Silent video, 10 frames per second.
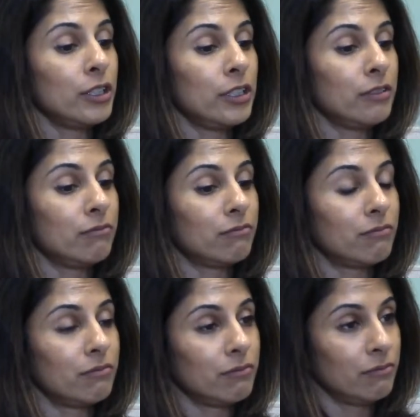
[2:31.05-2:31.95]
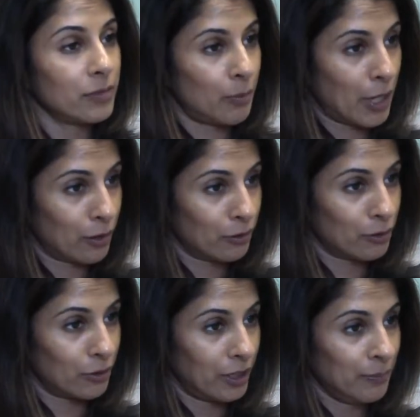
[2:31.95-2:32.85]
you need a medical
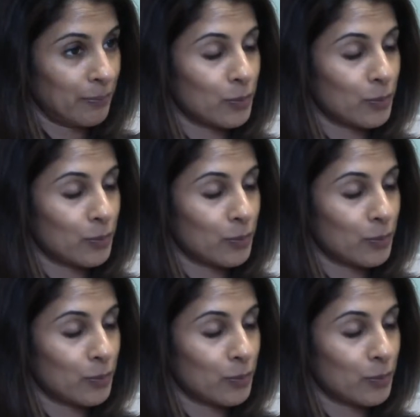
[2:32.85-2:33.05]
degree.